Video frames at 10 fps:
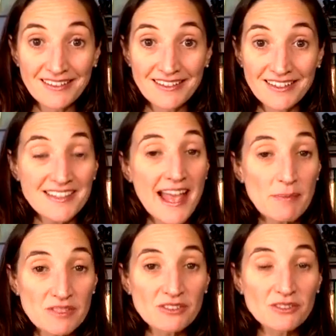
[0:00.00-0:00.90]
It's
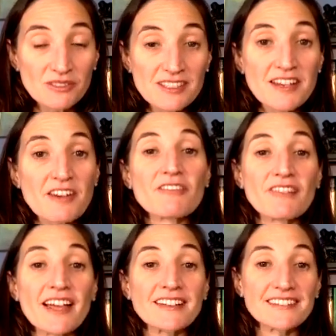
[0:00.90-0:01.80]
absolutely
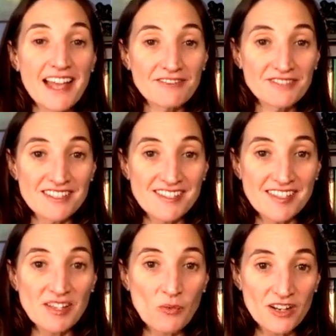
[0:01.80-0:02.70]
terrifying to have to
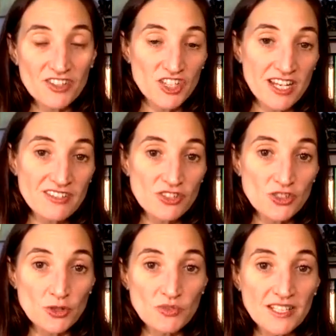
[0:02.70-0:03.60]
see what
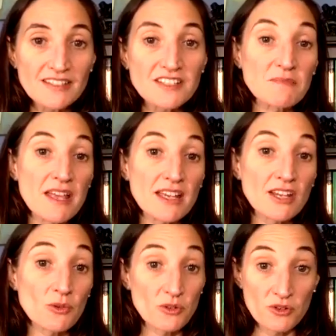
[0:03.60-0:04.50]
changes you need to make
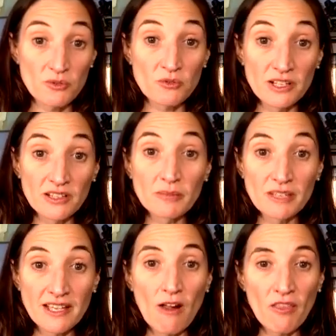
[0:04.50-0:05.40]
in order to really
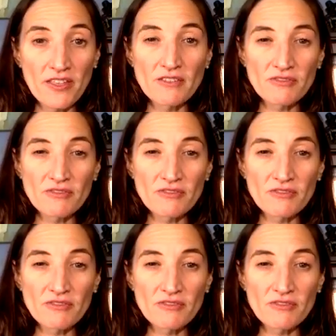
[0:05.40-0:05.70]
be healthy and